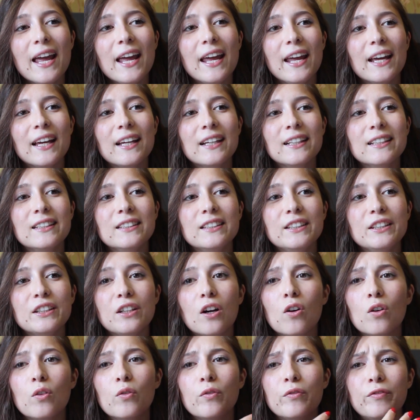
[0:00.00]
and you
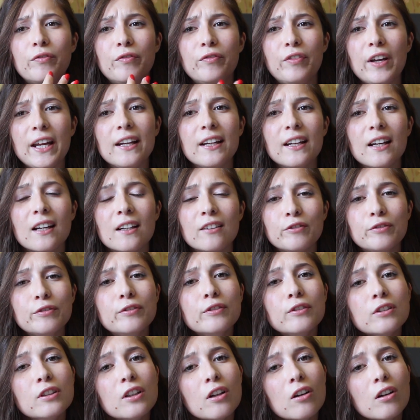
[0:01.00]
know, vegan
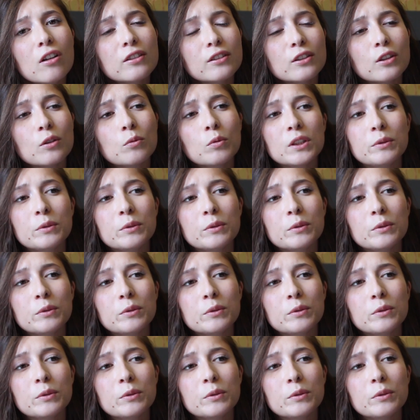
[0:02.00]
food also